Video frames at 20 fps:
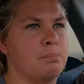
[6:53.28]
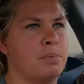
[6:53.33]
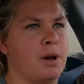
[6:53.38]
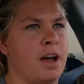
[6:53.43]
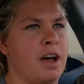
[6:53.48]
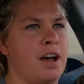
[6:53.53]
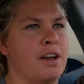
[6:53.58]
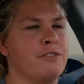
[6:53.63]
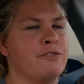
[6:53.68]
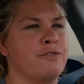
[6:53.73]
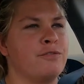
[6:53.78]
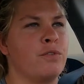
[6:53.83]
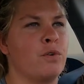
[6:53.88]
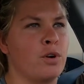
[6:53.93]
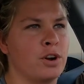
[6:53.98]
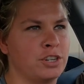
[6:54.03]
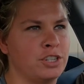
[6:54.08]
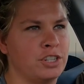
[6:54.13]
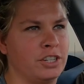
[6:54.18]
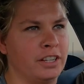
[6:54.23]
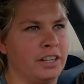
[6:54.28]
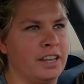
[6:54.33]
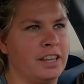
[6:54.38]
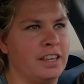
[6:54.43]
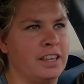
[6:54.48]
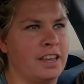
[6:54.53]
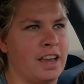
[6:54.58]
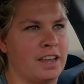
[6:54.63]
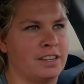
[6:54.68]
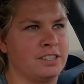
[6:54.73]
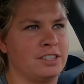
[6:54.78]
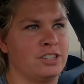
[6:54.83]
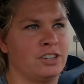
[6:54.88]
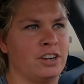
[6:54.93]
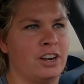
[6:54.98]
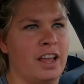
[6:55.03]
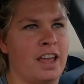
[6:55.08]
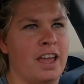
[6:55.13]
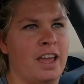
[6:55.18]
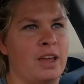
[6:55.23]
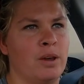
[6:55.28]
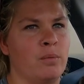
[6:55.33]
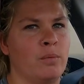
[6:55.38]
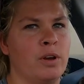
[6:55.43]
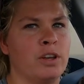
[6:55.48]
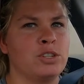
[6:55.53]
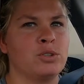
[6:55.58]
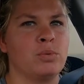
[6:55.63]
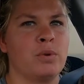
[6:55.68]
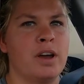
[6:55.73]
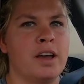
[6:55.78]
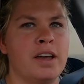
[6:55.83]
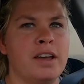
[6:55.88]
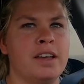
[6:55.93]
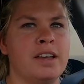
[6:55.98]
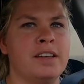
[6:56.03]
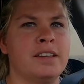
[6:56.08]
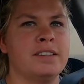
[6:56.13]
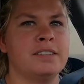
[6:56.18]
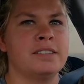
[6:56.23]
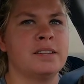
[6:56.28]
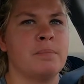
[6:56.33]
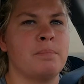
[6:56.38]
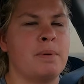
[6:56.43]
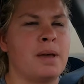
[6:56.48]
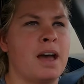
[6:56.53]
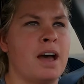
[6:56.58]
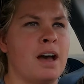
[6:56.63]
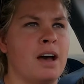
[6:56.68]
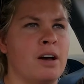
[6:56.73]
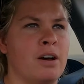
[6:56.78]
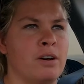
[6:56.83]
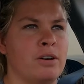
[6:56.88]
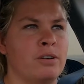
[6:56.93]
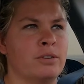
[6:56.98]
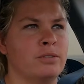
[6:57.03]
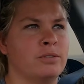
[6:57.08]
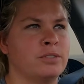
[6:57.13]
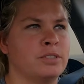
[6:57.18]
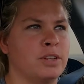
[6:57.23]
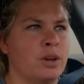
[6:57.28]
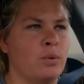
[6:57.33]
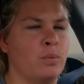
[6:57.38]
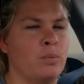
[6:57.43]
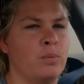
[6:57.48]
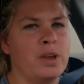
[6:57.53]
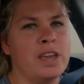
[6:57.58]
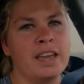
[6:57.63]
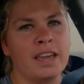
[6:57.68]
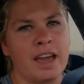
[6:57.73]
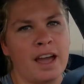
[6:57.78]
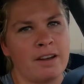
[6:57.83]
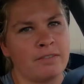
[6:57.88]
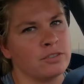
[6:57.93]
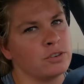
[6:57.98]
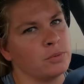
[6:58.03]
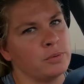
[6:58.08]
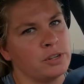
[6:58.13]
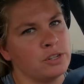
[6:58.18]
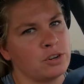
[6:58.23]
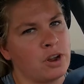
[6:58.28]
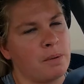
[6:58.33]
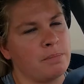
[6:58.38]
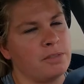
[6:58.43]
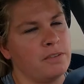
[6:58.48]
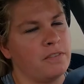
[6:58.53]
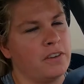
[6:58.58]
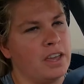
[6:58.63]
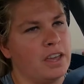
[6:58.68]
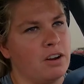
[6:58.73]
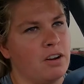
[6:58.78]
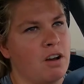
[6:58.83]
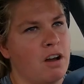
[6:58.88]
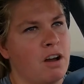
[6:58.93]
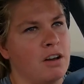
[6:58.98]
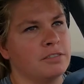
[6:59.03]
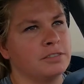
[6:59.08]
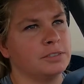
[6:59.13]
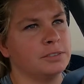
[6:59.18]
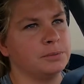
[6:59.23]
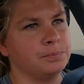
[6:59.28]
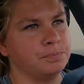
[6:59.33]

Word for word: But unfortunately, yesterday, which was about a week after we dropped the van off,